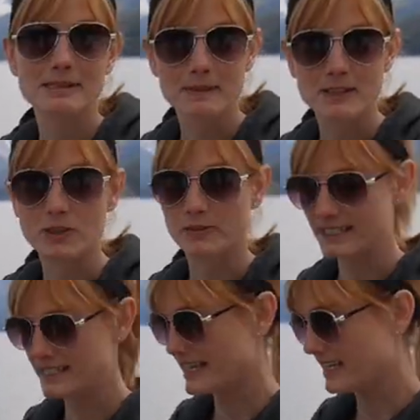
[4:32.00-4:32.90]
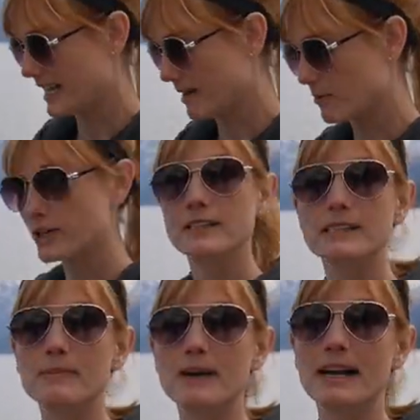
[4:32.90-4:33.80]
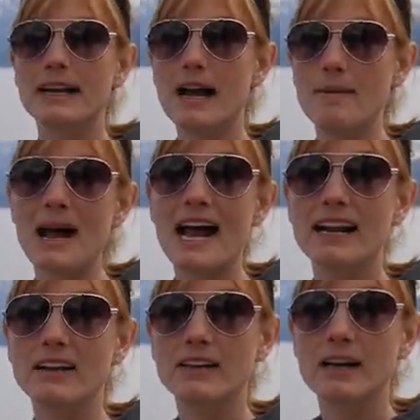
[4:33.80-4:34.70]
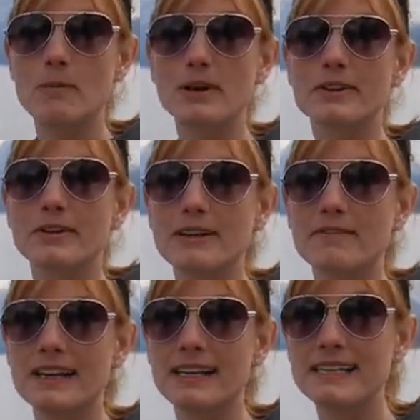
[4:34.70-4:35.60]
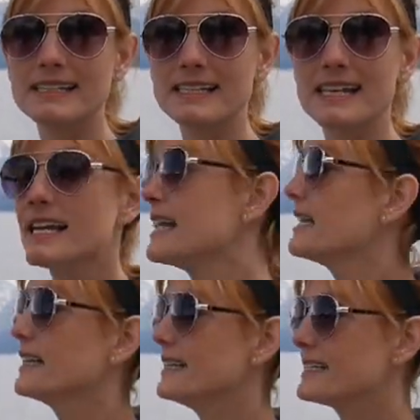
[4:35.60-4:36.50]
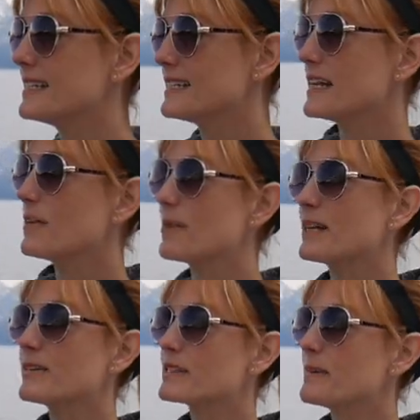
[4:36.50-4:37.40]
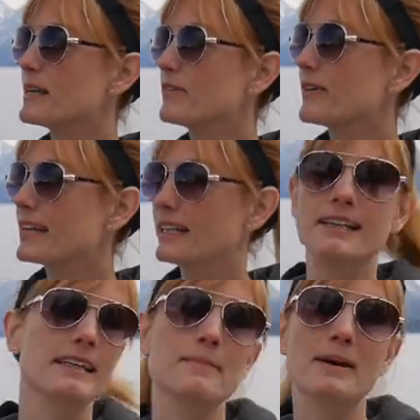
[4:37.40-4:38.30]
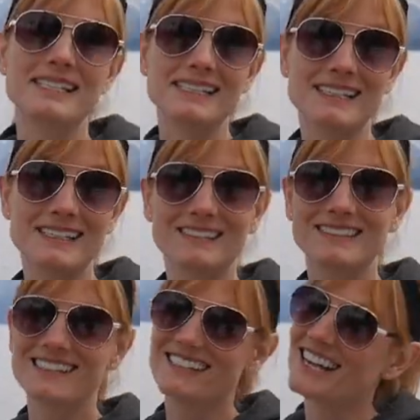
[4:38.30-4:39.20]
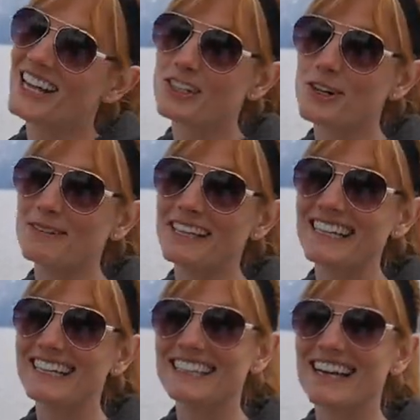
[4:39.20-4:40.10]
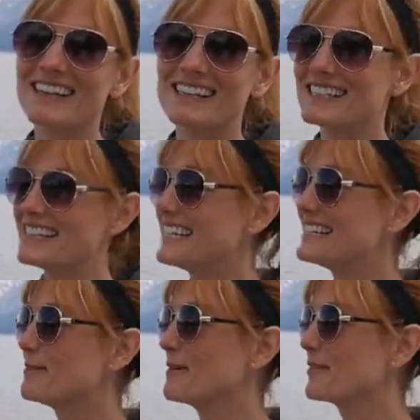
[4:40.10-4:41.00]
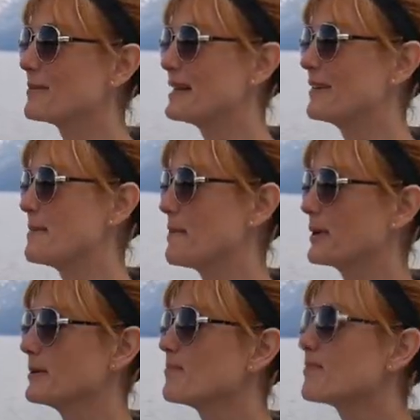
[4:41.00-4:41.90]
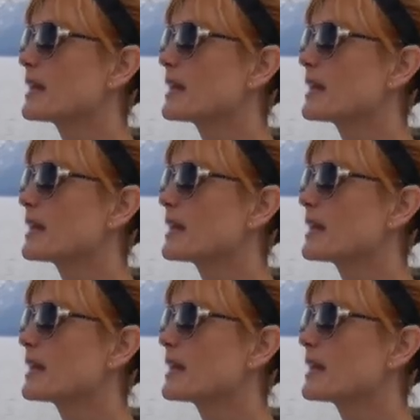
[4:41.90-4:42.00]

with spatial reasoning, that works, but I had to look up what 30 feet is. The distance of one of those big red London buses. Since I like traveling, that is an easy one for me to remember.